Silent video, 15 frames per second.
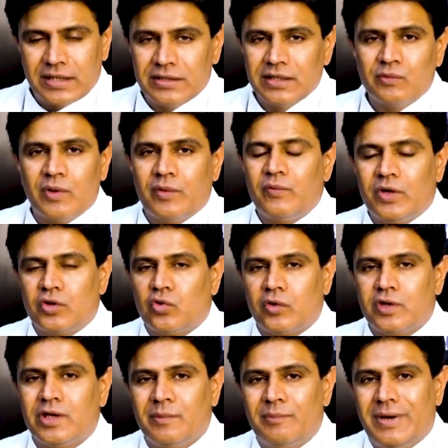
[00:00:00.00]
I think where we are
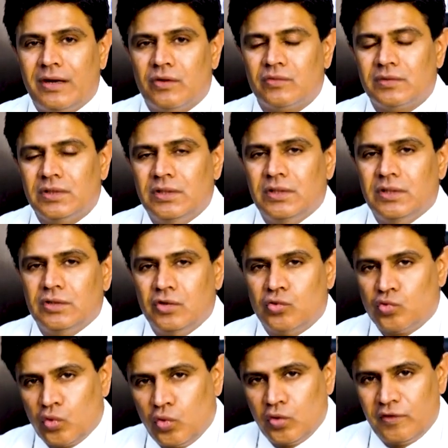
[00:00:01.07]
talking about
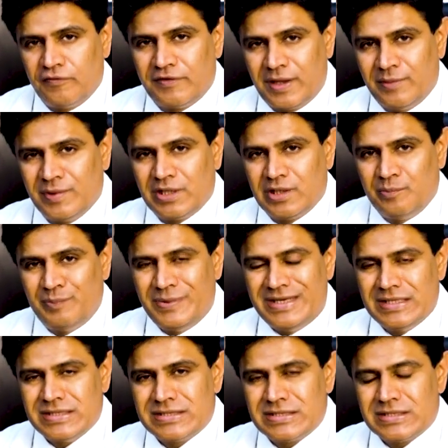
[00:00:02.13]
the role of chemical
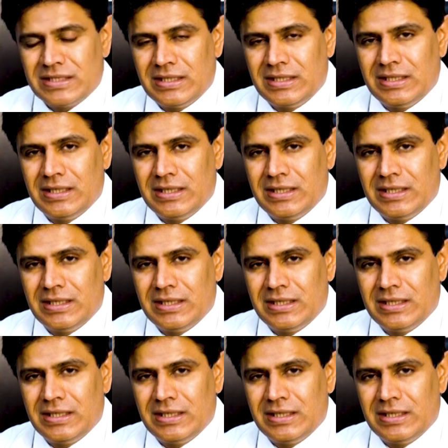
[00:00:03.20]
peels